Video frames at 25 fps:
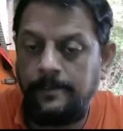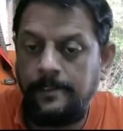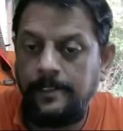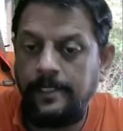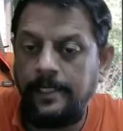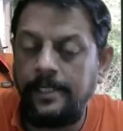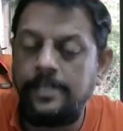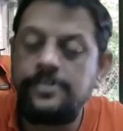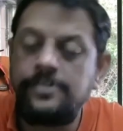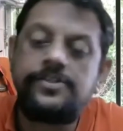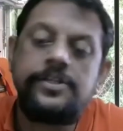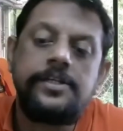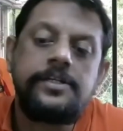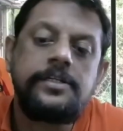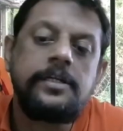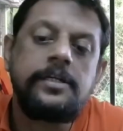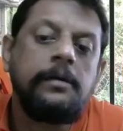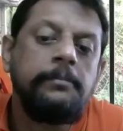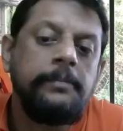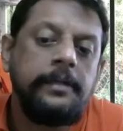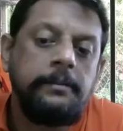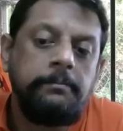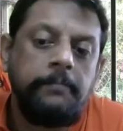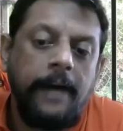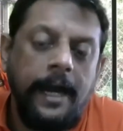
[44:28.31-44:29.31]
It is
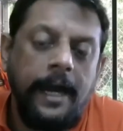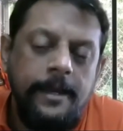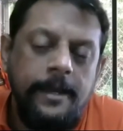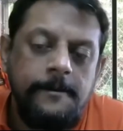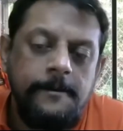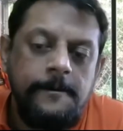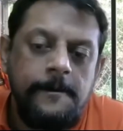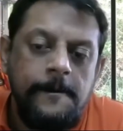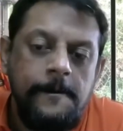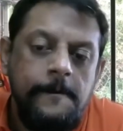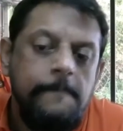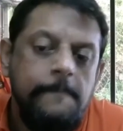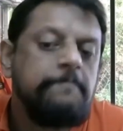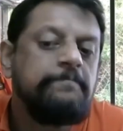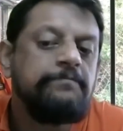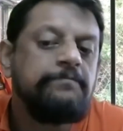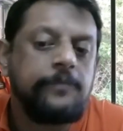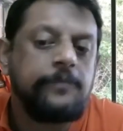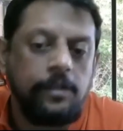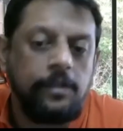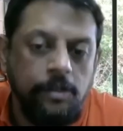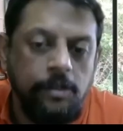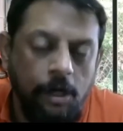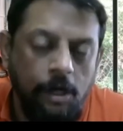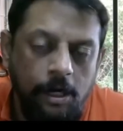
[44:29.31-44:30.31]
determined by
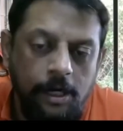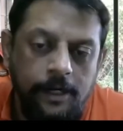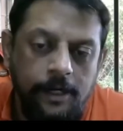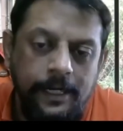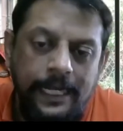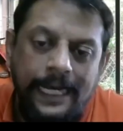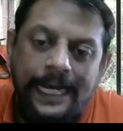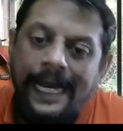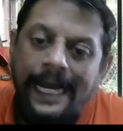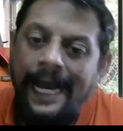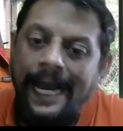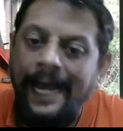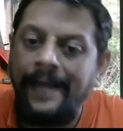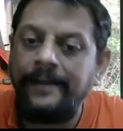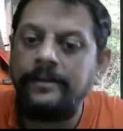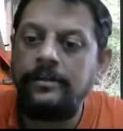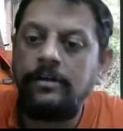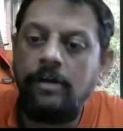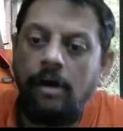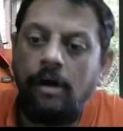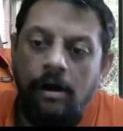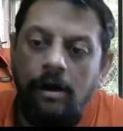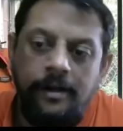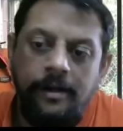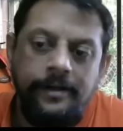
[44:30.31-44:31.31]
God and
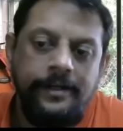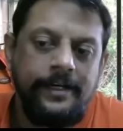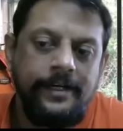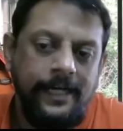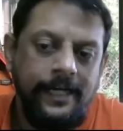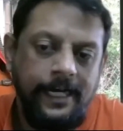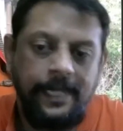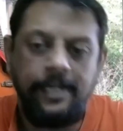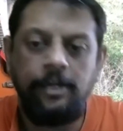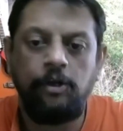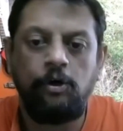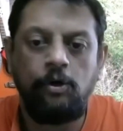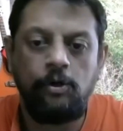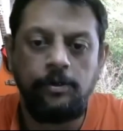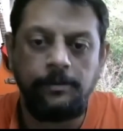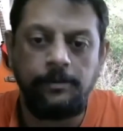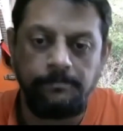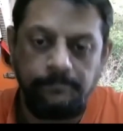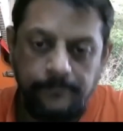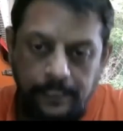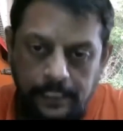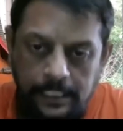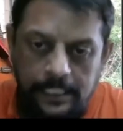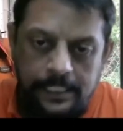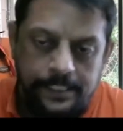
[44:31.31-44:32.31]
God alone.
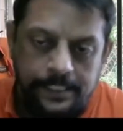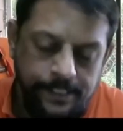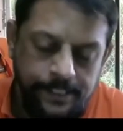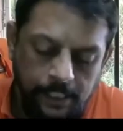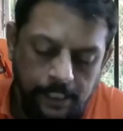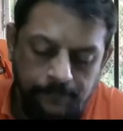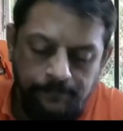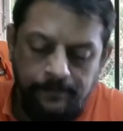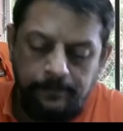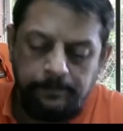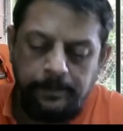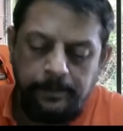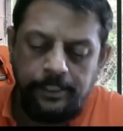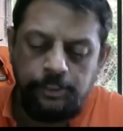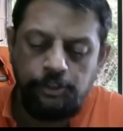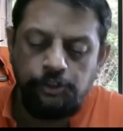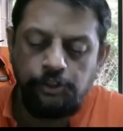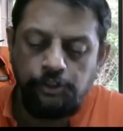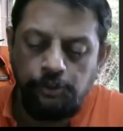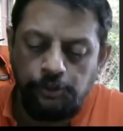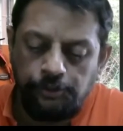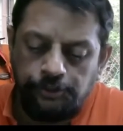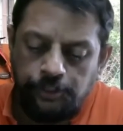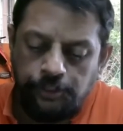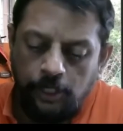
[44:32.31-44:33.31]
Turn with me to
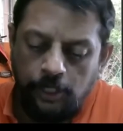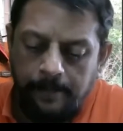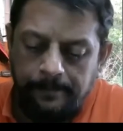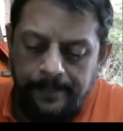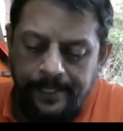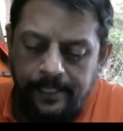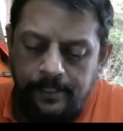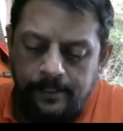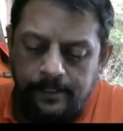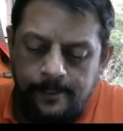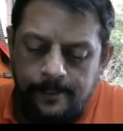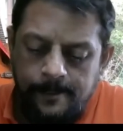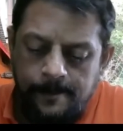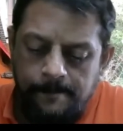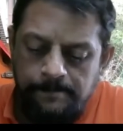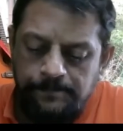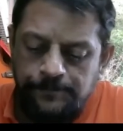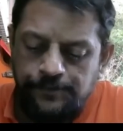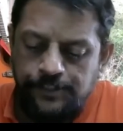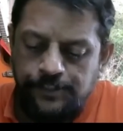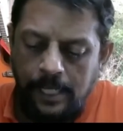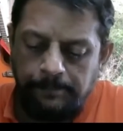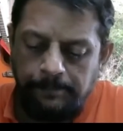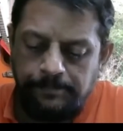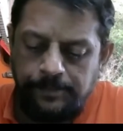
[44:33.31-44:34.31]
Deuteronomy
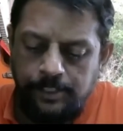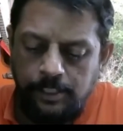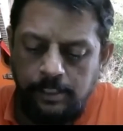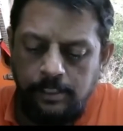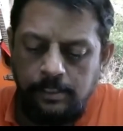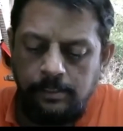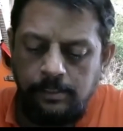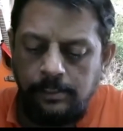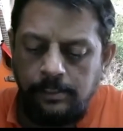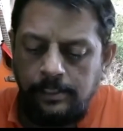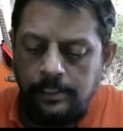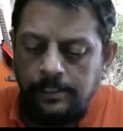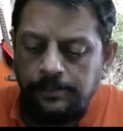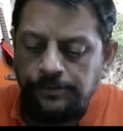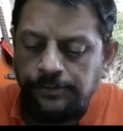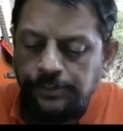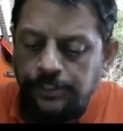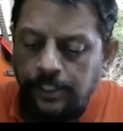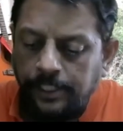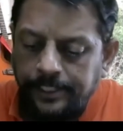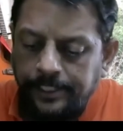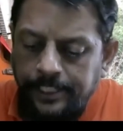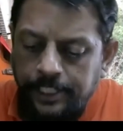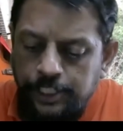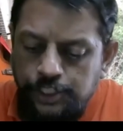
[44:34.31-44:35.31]
chapter
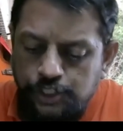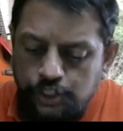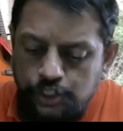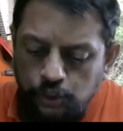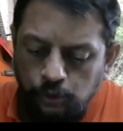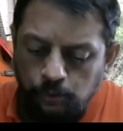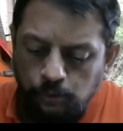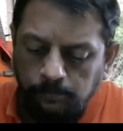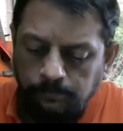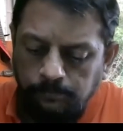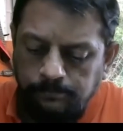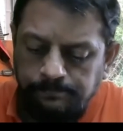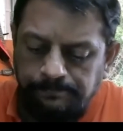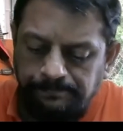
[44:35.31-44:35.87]
32.